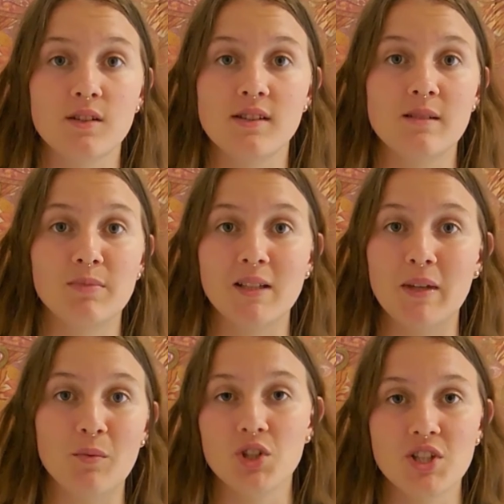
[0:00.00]
could simply
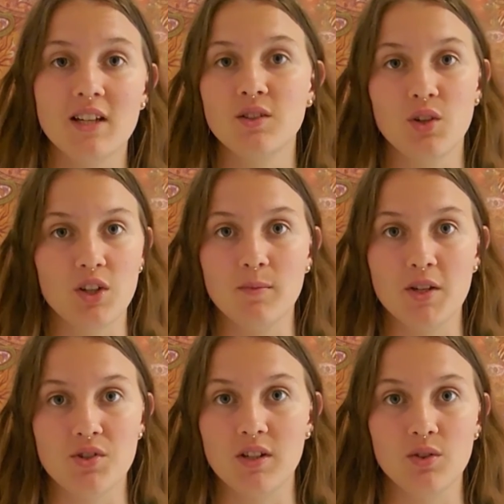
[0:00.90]
be watching a
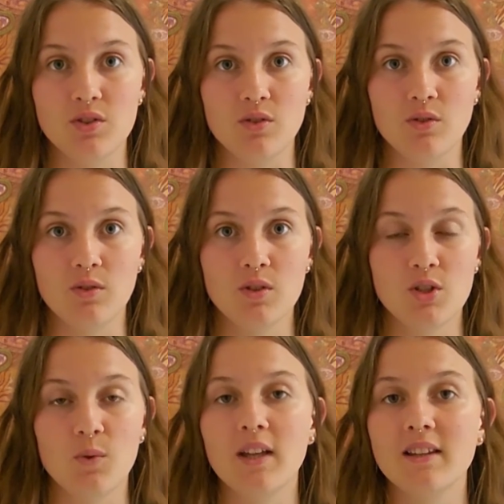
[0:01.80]
documentary or two.
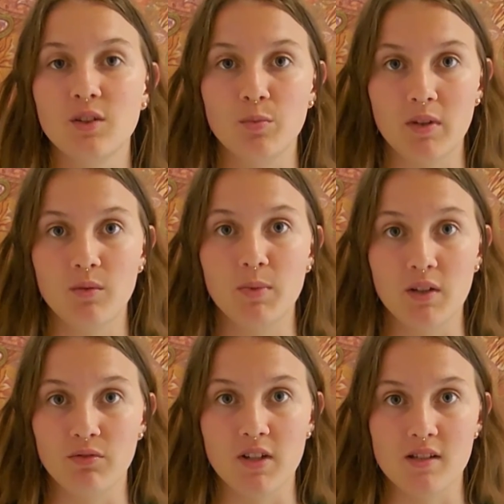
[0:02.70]
doing a little bit
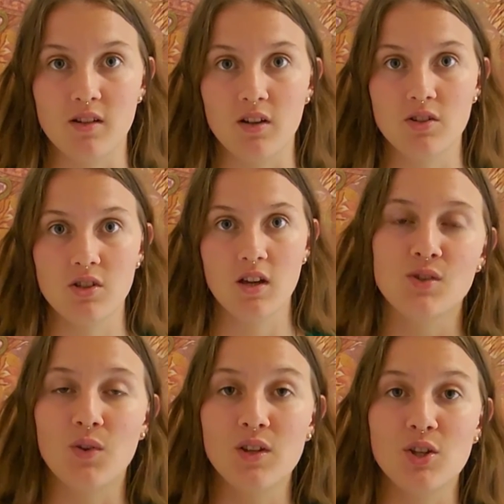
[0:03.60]
of research
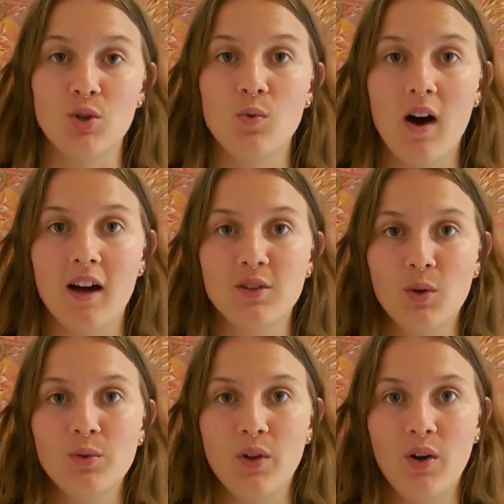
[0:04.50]
so that you are
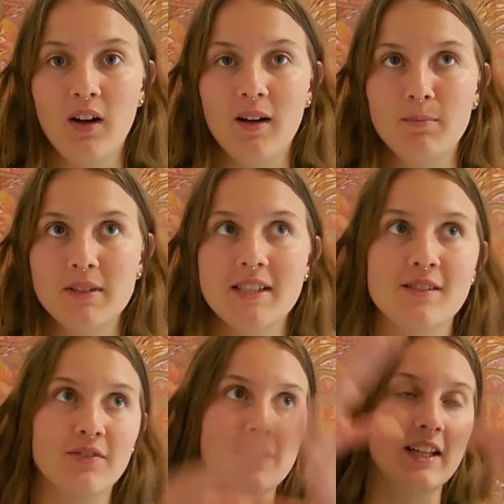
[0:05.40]
no longer
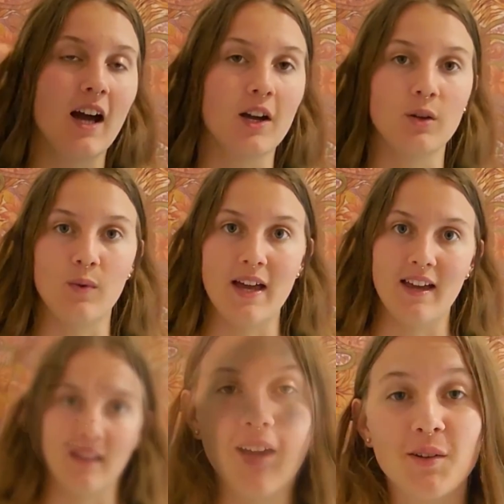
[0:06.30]
blissfully unaware.
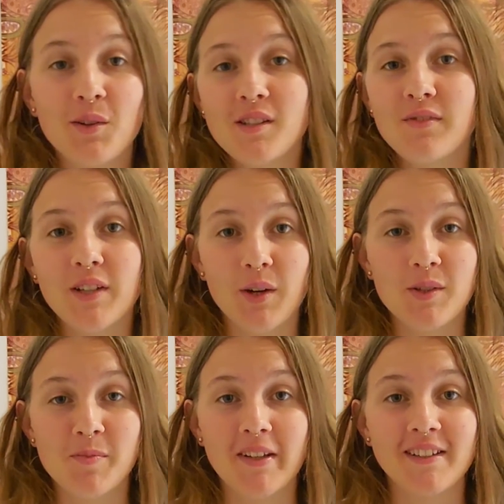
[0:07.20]
I know this video
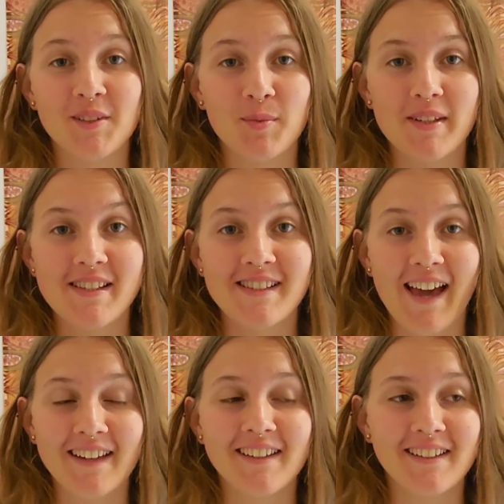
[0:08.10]
has been a little bit
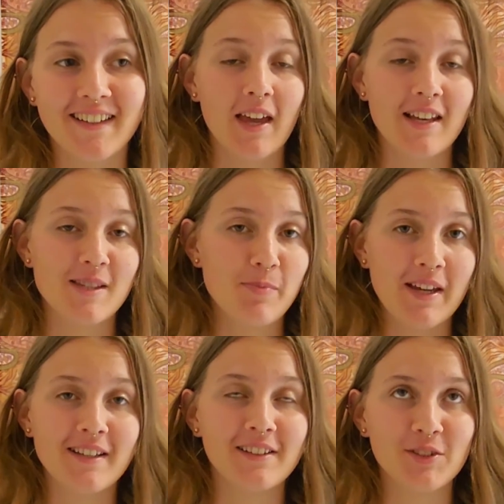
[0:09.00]
scattered and it's
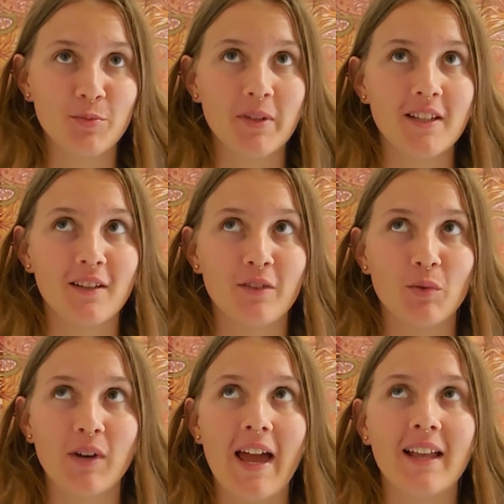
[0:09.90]
been a little bit of a
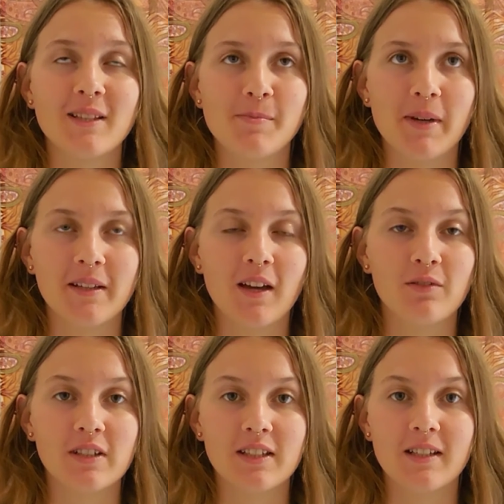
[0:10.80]
rant, but I
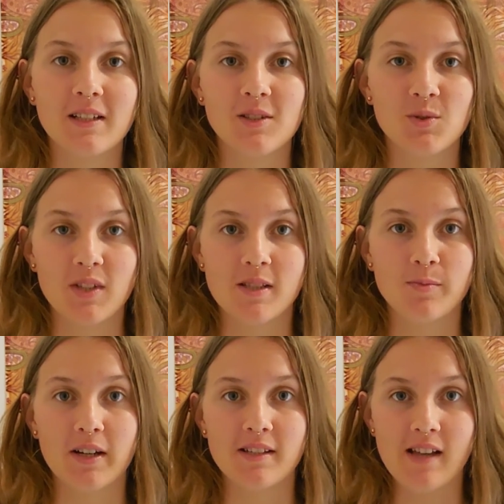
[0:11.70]
really needed to
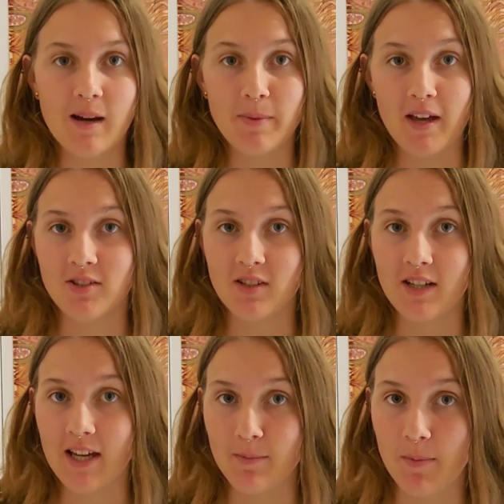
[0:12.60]
express how passionate
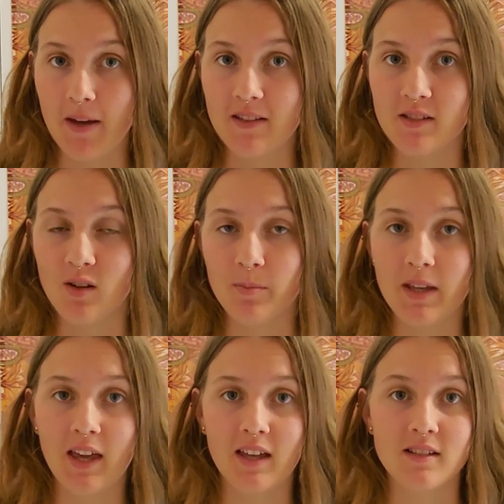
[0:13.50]
I am about this topic
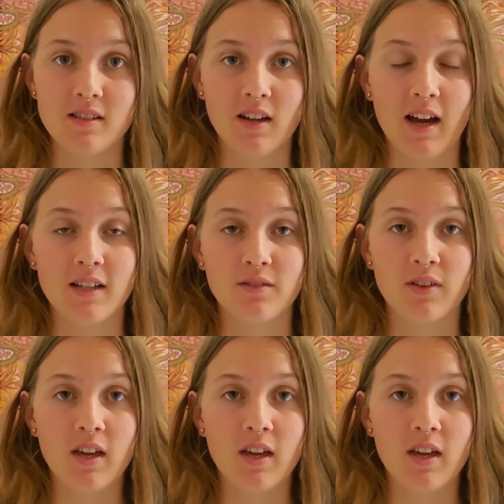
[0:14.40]
and to kind of